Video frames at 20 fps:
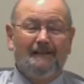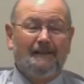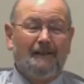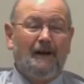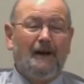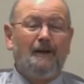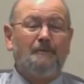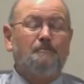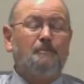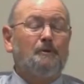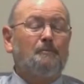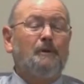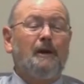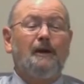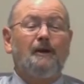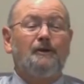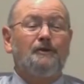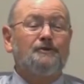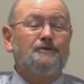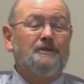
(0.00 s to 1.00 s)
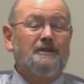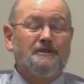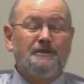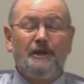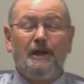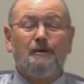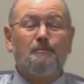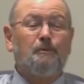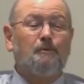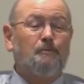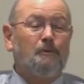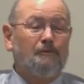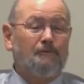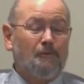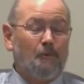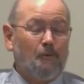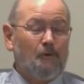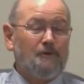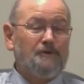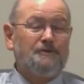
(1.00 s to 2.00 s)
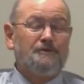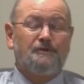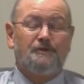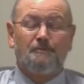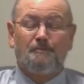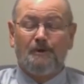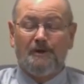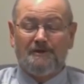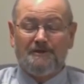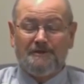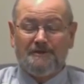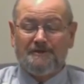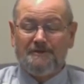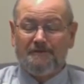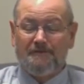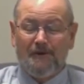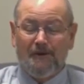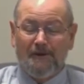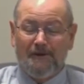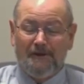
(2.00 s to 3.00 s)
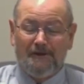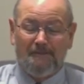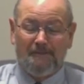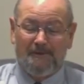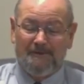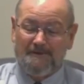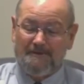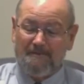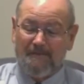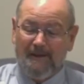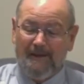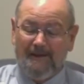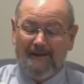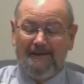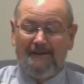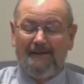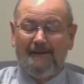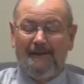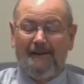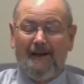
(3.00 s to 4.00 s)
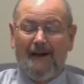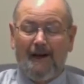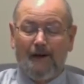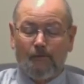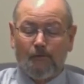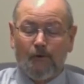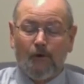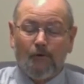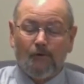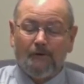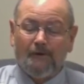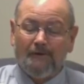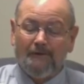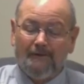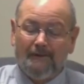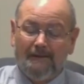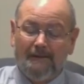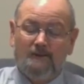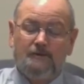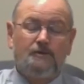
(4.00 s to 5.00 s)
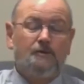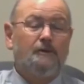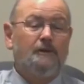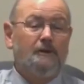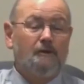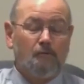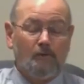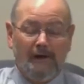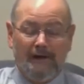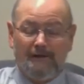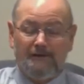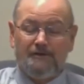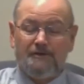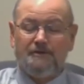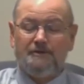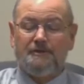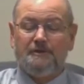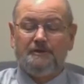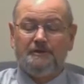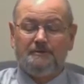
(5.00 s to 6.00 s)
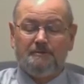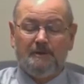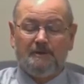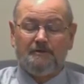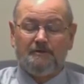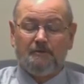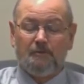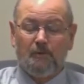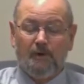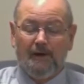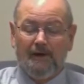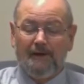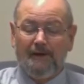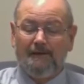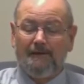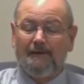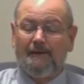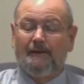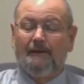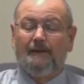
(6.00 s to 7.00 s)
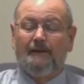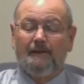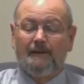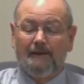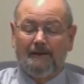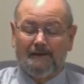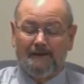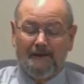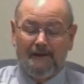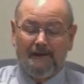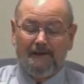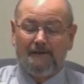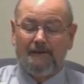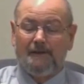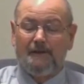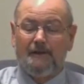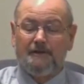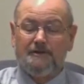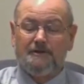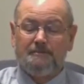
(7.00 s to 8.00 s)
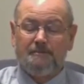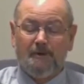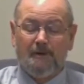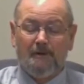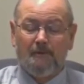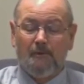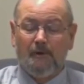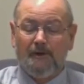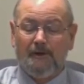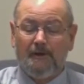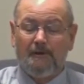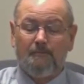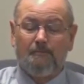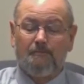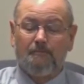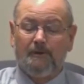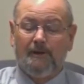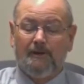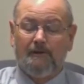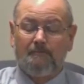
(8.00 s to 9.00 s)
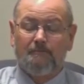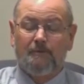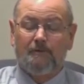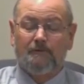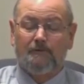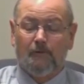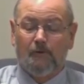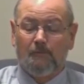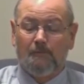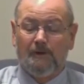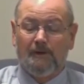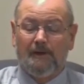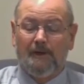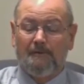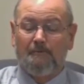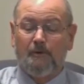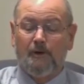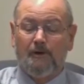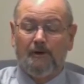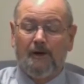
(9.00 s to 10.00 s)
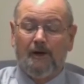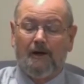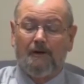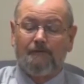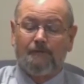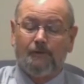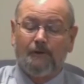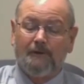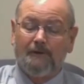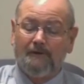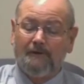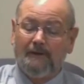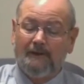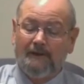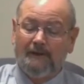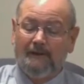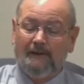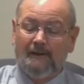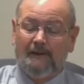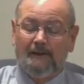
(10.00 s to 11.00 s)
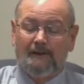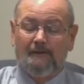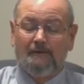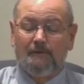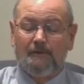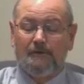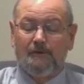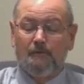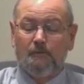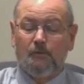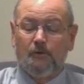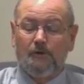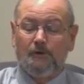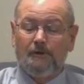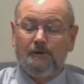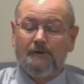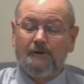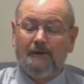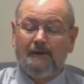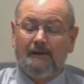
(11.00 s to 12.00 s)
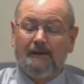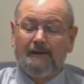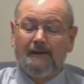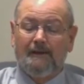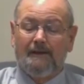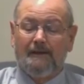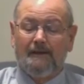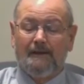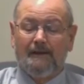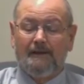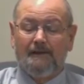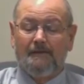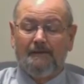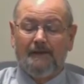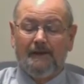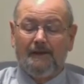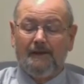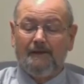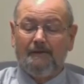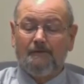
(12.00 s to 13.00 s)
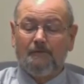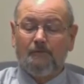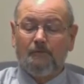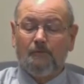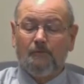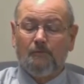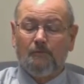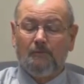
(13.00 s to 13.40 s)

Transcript: God prepares a table before us in the presence of our enemies. Arok, so he arranges in a special way. Again, the customary way of performing a burnt offering with the wood. And then